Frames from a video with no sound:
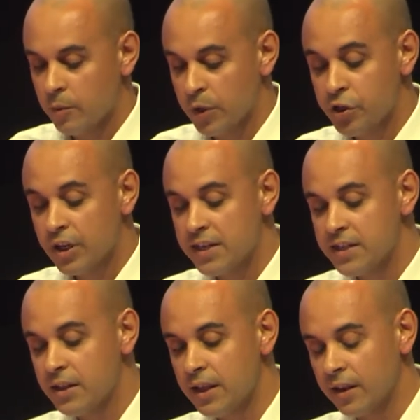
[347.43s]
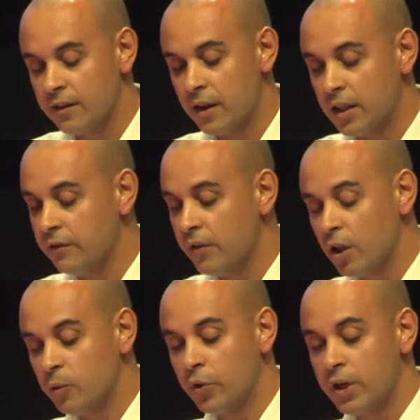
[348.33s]
But you can see that a
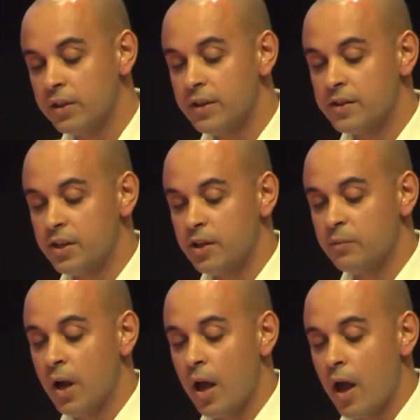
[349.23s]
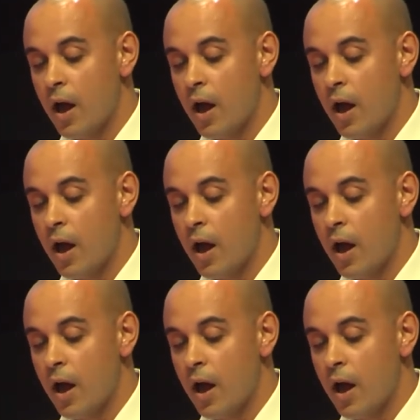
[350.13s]
developer in this team